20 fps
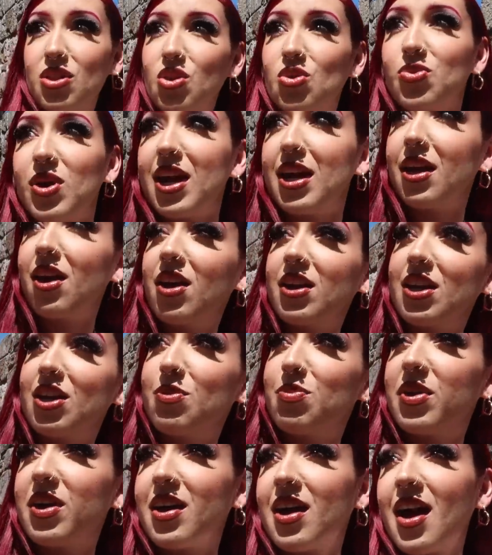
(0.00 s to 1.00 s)
the rating on
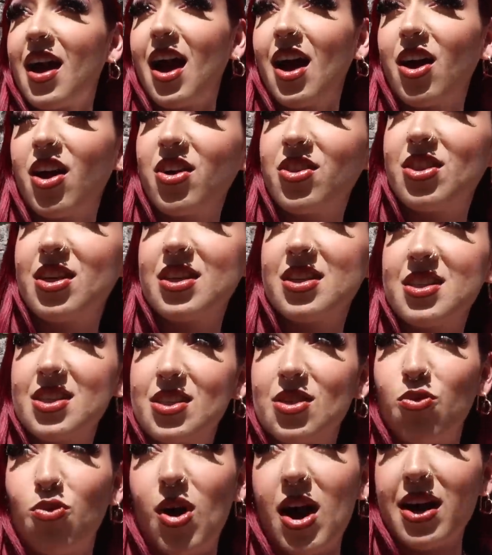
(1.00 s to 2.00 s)
here, but I heard
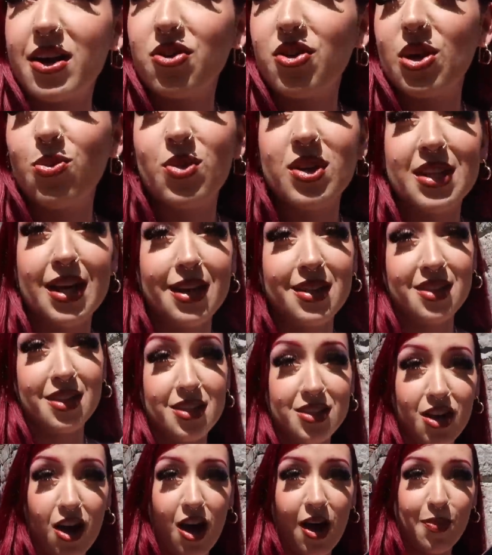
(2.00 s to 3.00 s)
this winery was like
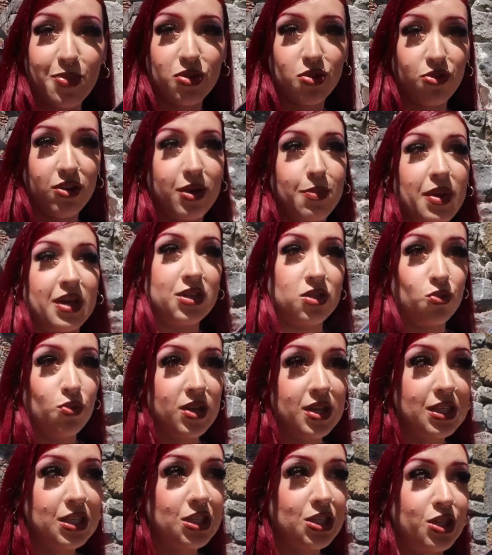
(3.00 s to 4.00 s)
the top three best
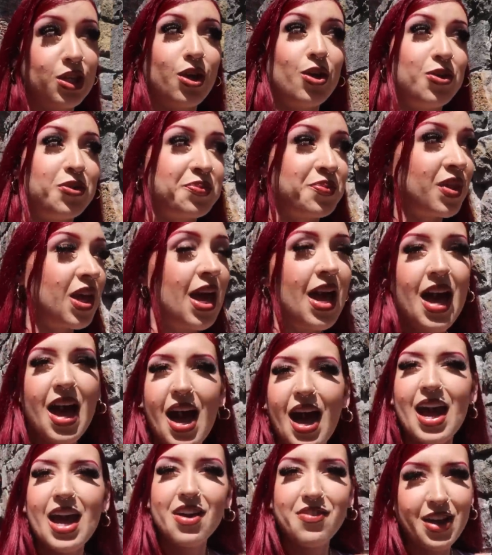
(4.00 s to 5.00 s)
ones. So
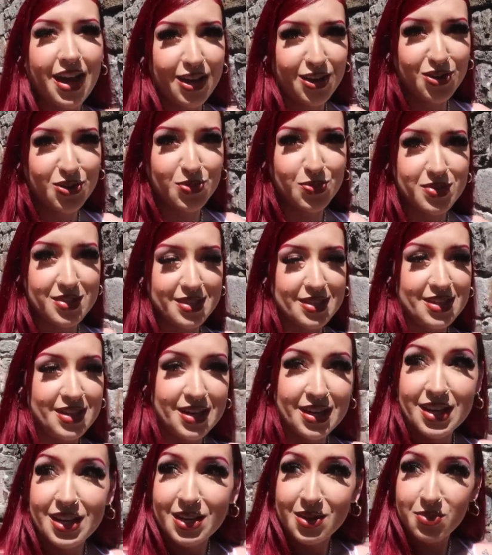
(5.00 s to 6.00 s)
I have high hopes,
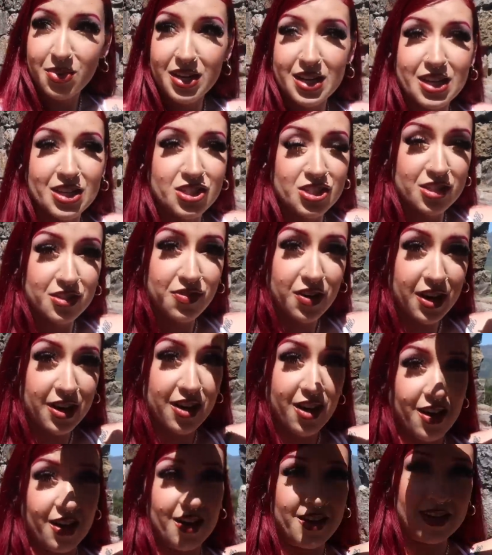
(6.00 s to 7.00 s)
but it's just
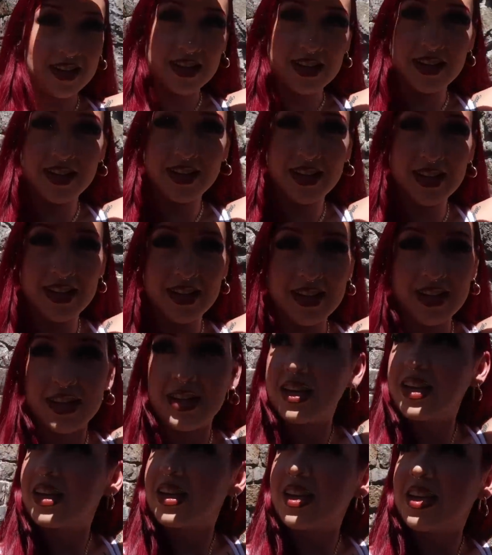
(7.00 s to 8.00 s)
hot.
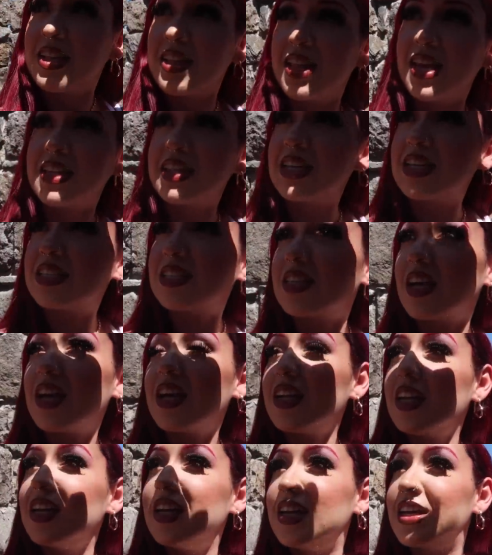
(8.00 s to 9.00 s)
Like this
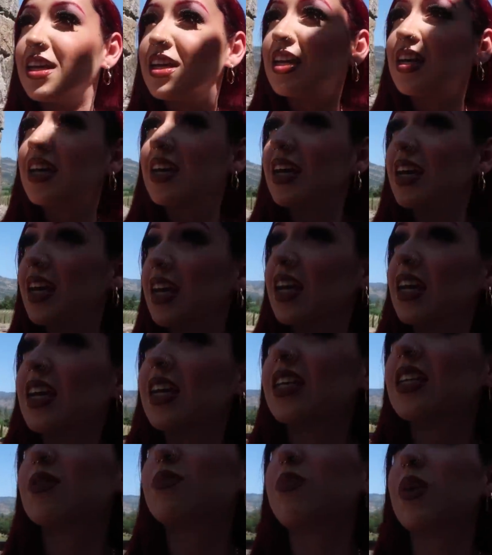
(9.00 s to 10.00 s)
sun
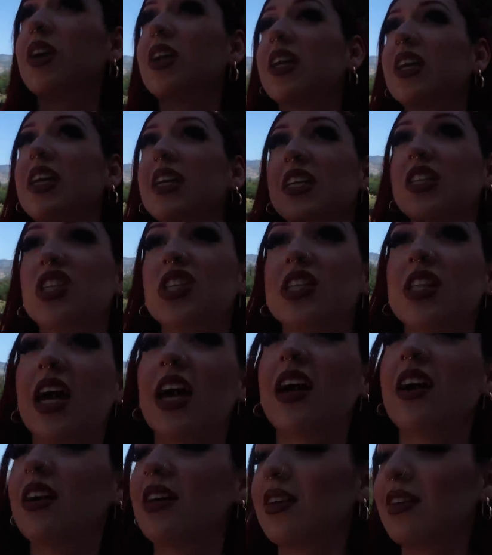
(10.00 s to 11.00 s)
is burning. Is it just
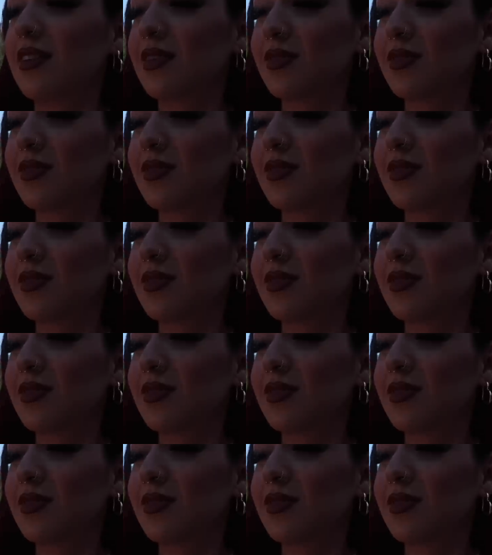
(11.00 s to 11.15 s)
that?